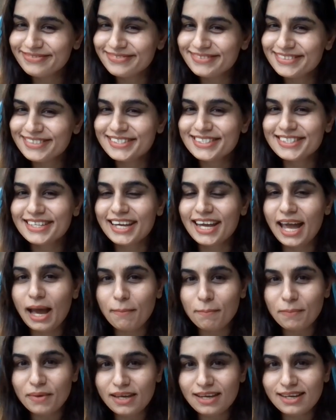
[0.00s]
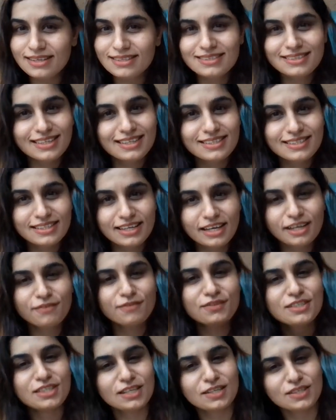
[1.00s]
Stay happy, stay safe,
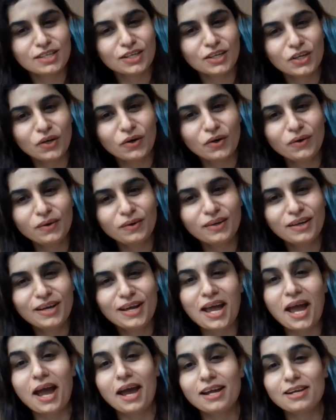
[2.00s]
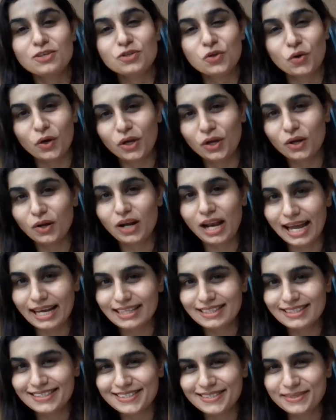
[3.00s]
stay secure, and enjoy your
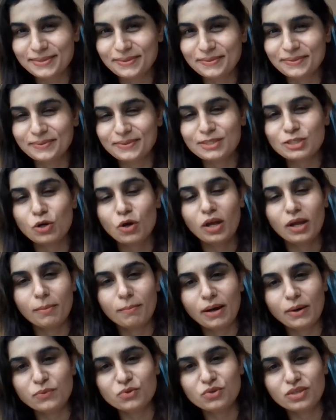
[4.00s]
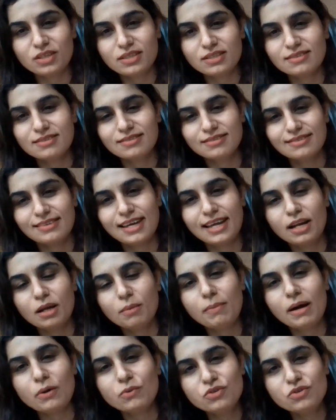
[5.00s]
lives. Enjoy your boundaries. Inner
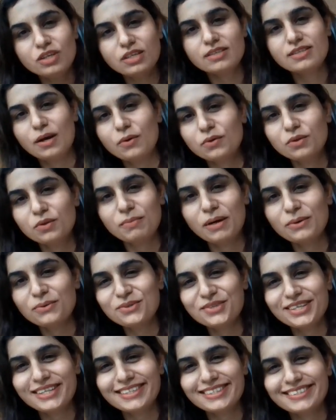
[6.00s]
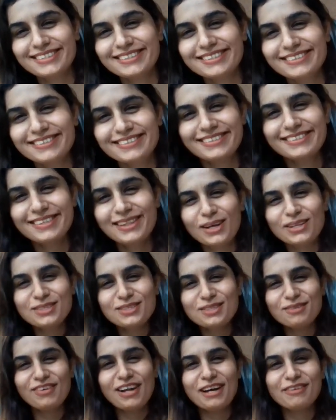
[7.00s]
boundaries, outer boundaries.
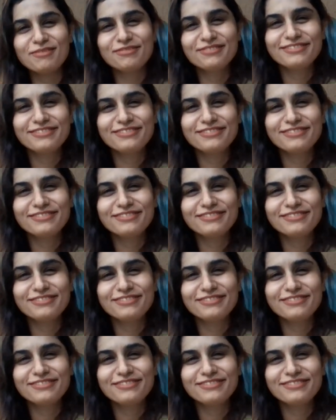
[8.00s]
Lots of love.